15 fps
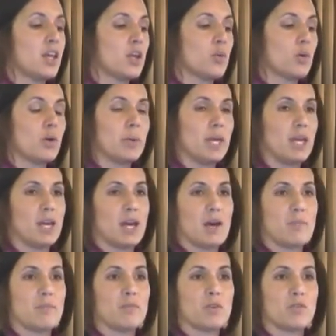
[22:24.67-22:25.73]
you will be
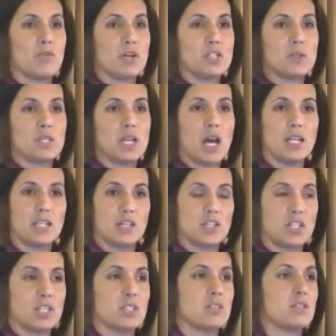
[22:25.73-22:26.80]
referred to a
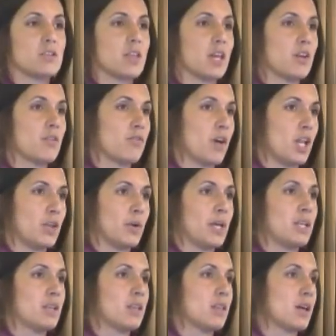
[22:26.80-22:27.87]
dietitian so that you're
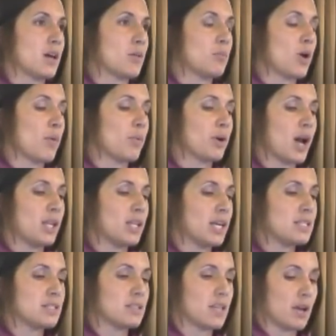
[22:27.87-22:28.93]
following the proper
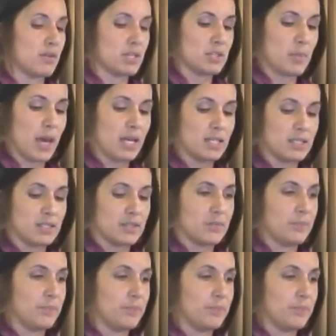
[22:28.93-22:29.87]
guidelines in that respect.